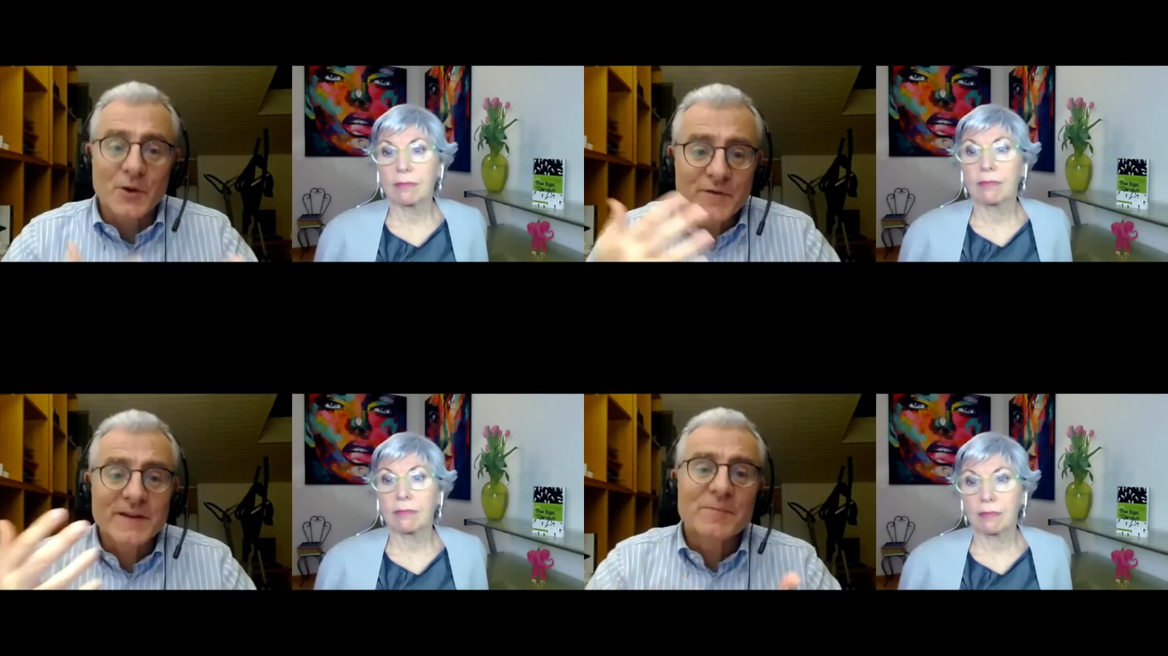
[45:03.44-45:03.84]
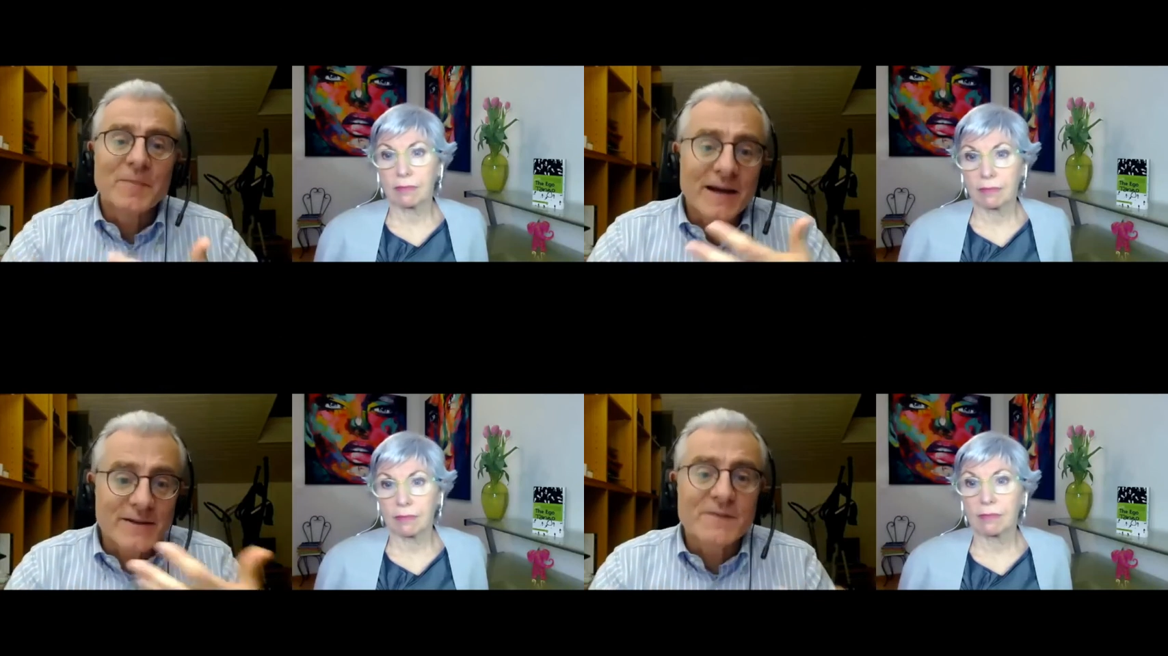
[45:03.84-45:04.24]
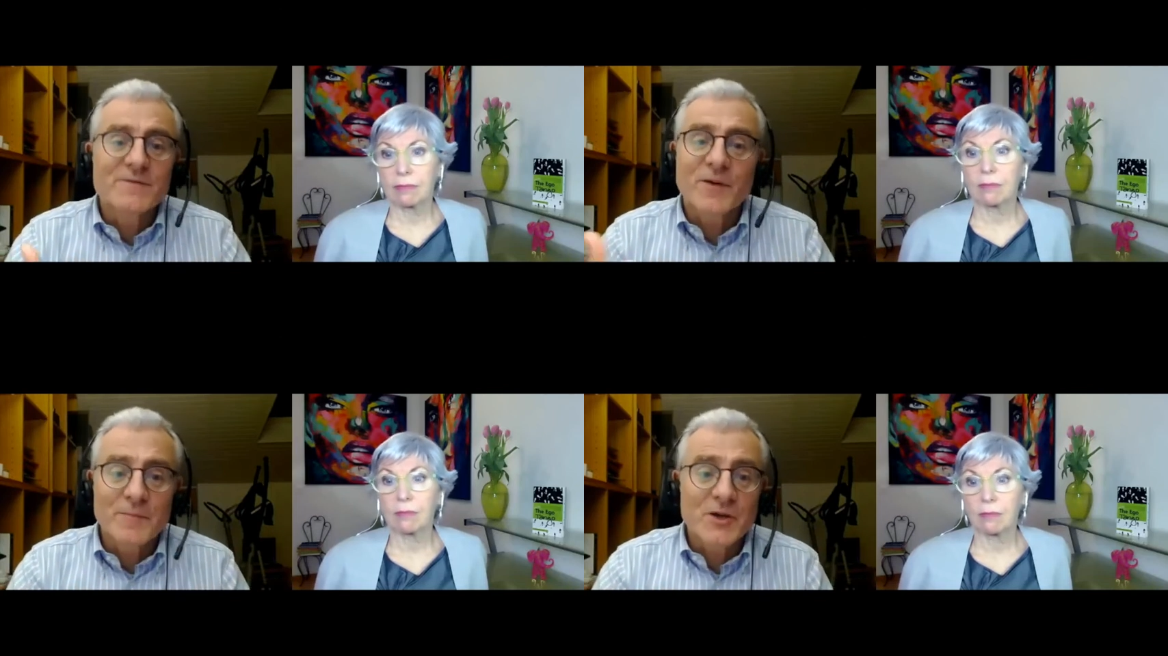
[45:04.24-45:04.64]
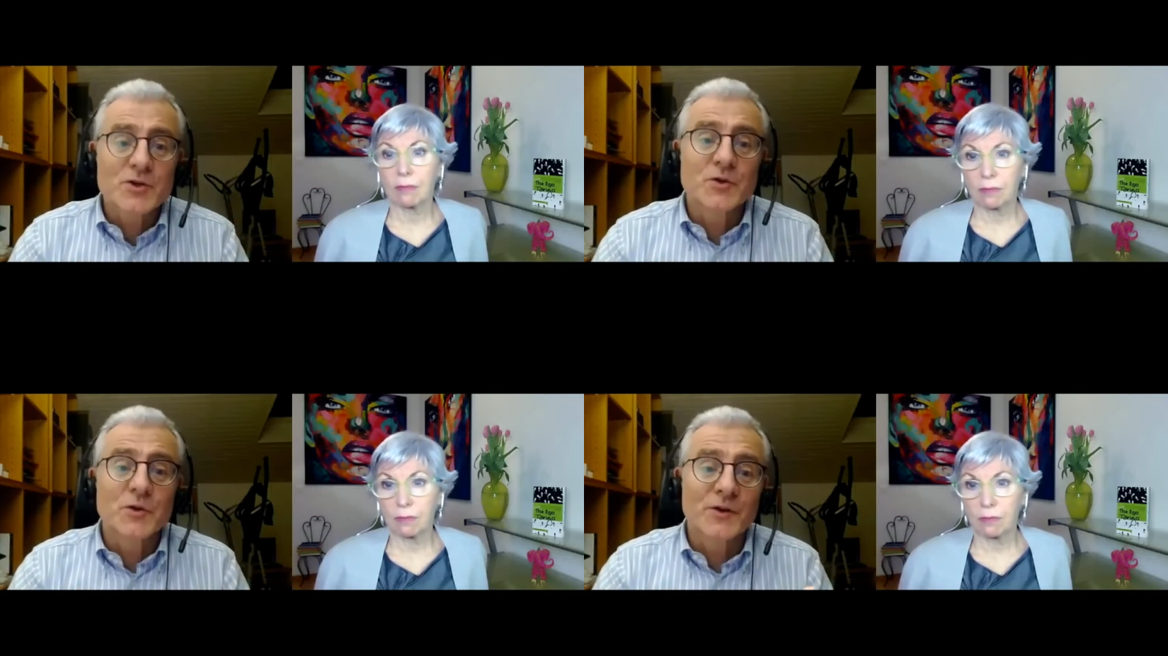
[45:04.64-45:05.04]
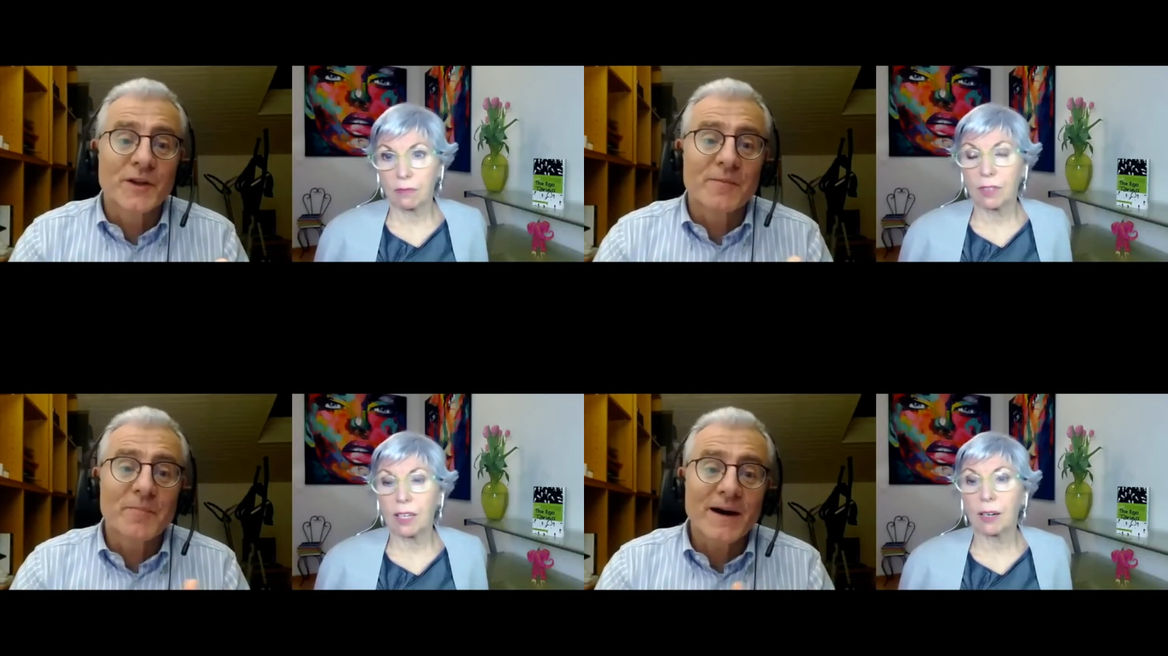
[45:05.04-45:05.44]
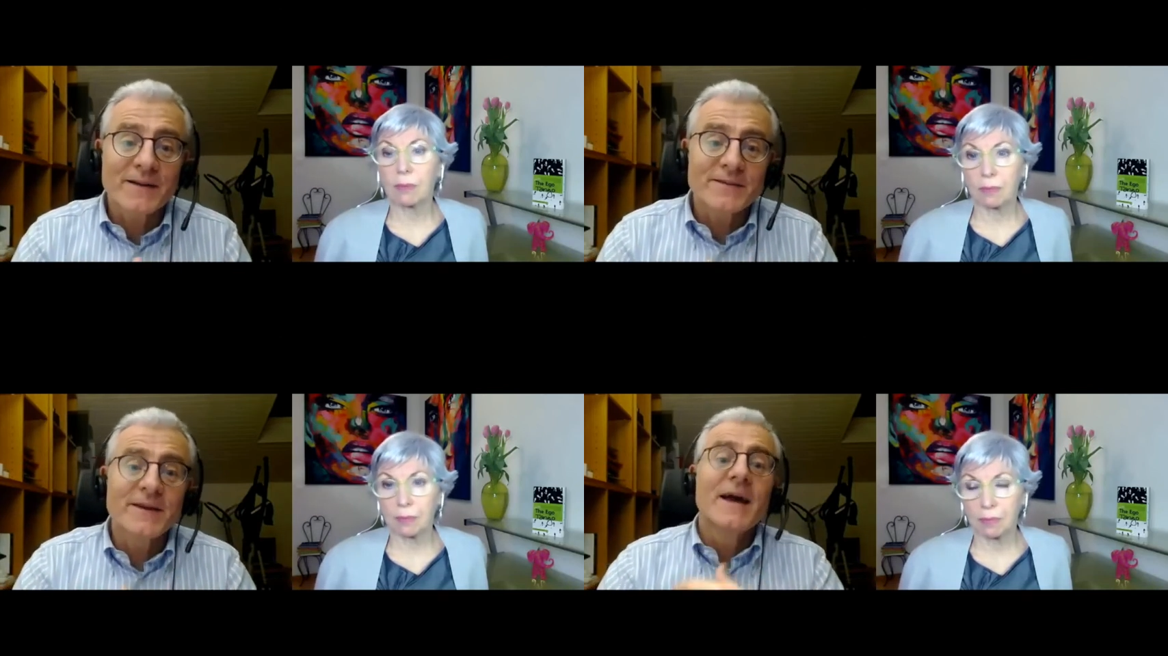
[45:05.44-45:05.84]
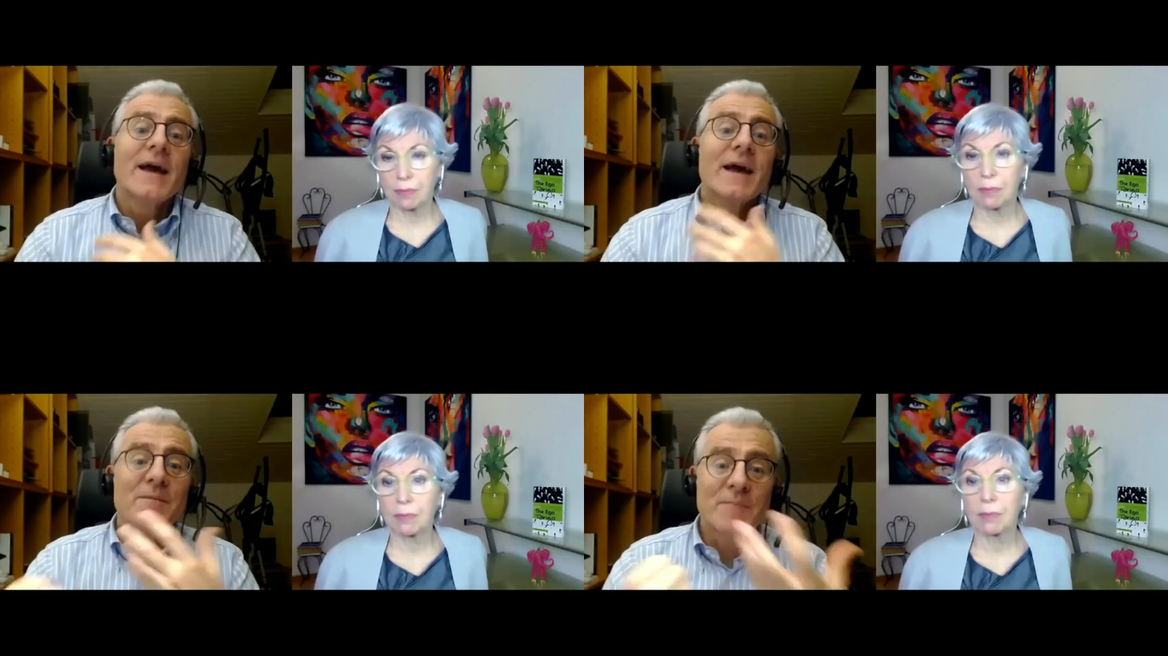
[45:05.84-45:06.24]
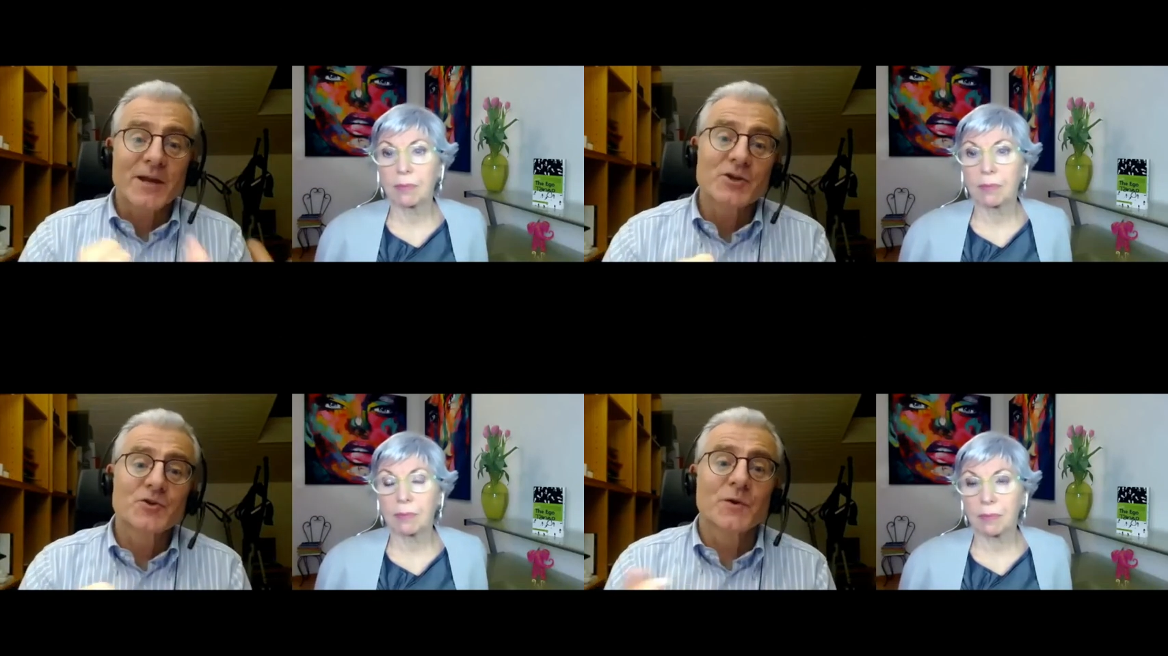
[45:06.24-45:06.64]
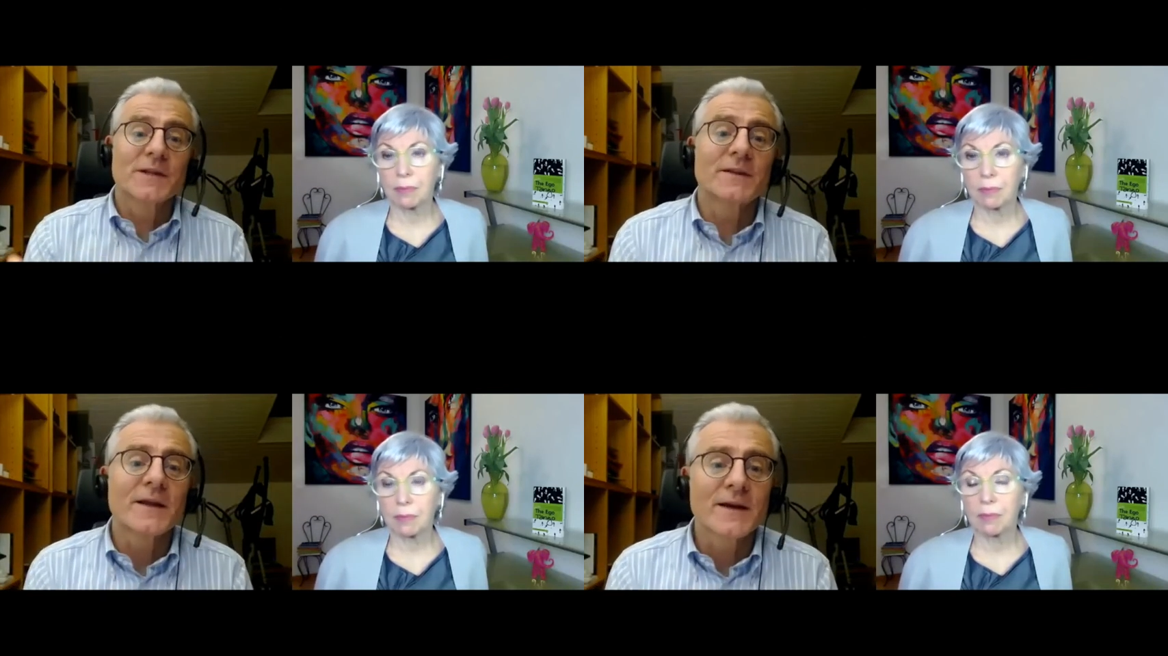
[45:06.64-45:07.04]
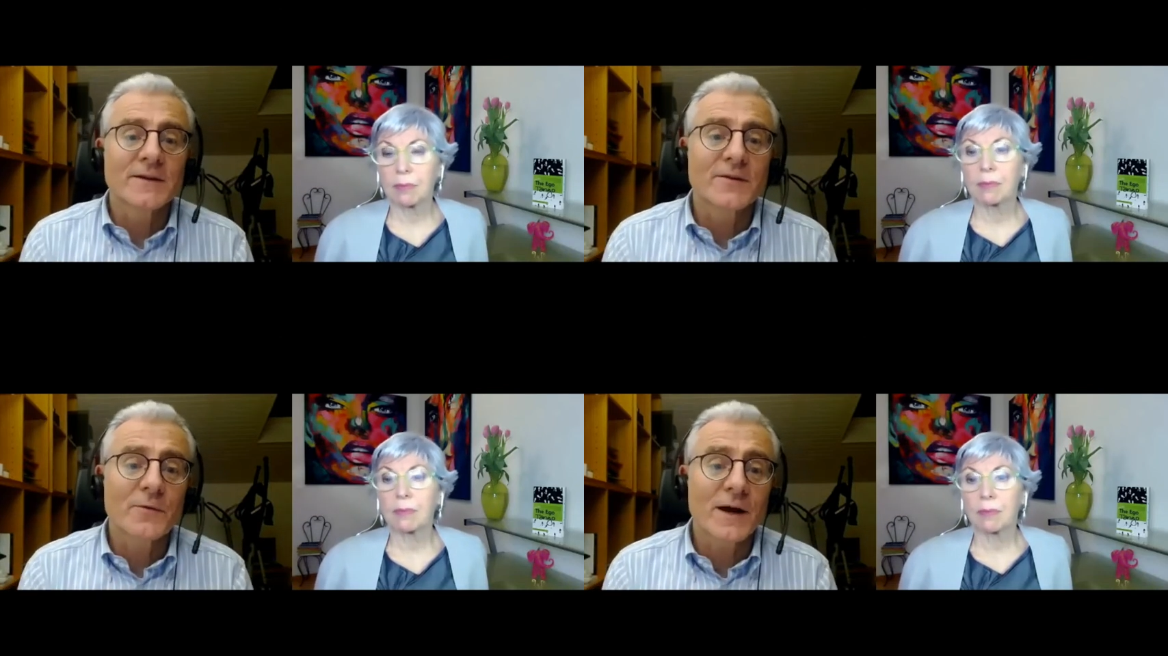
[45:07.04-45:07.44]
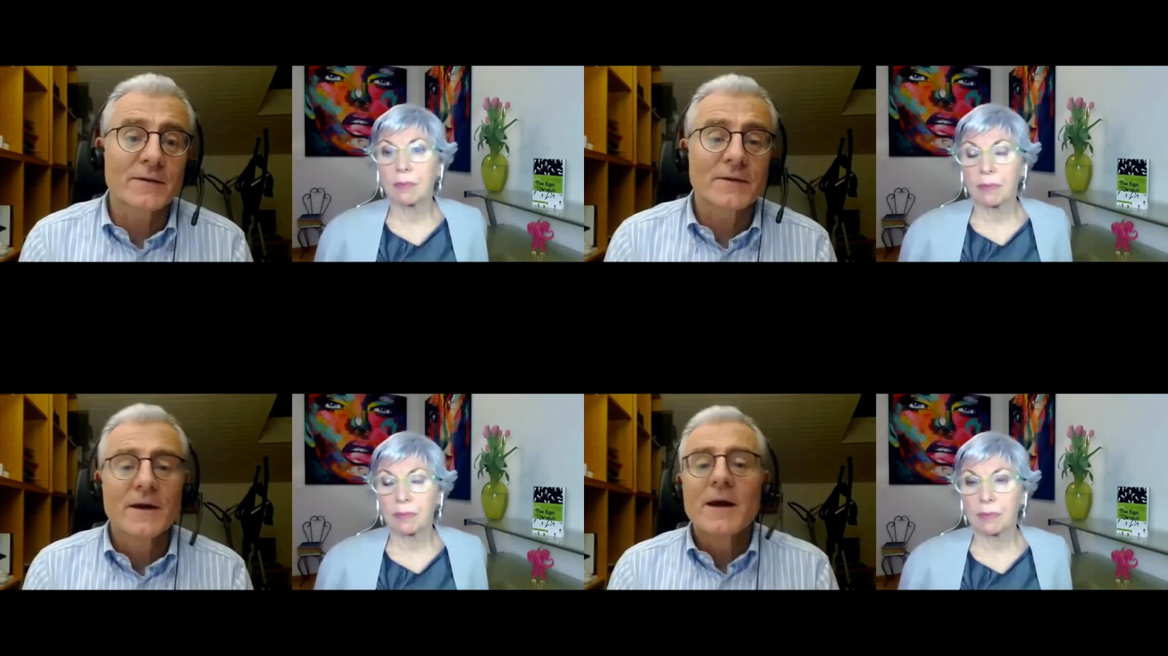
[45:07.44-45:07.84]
Speaker 1: feedback the information to the other yeah. party and make sure that they get it right.